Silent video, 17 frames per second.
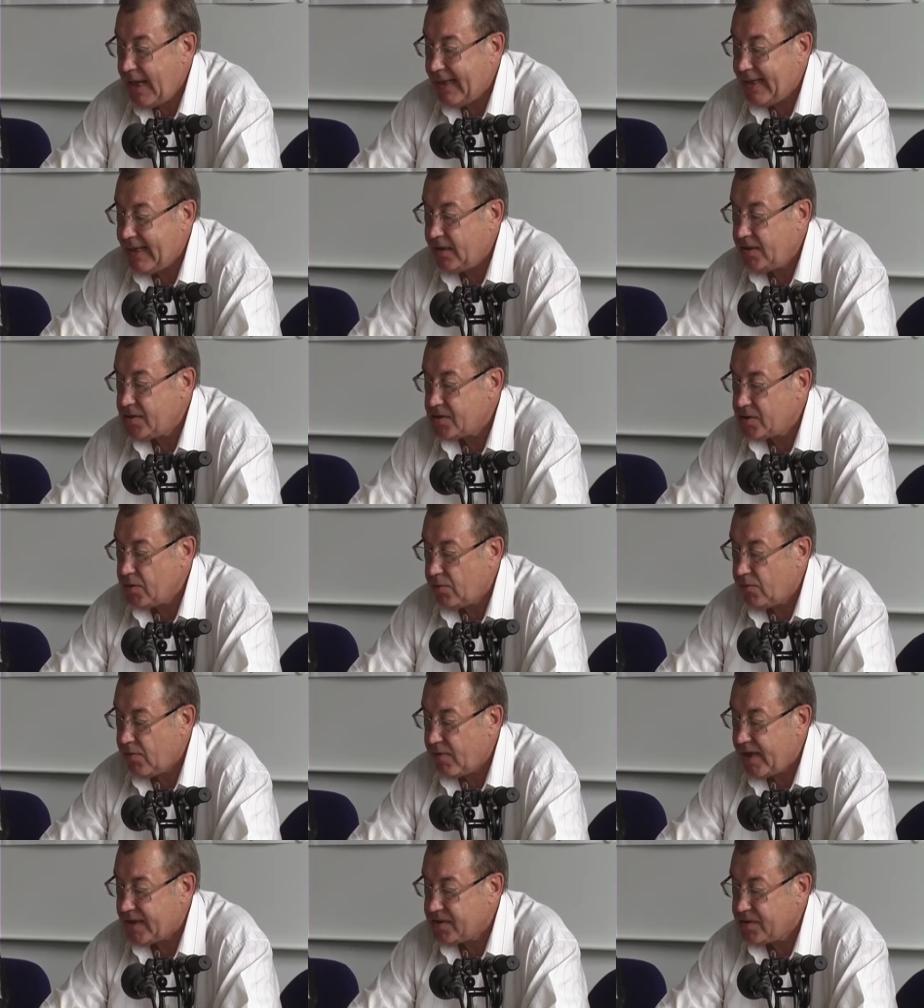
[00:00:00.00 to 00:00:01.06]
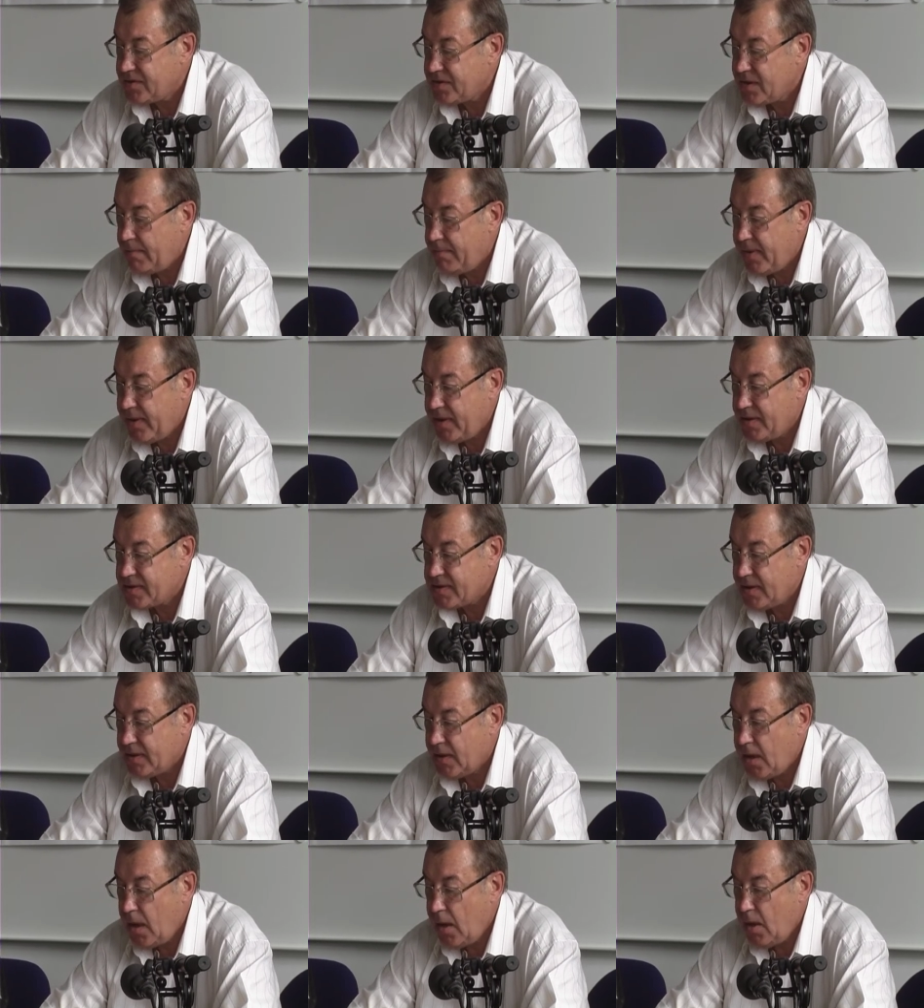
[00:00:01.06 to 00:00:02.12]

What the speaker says: can destroy Russian submarines and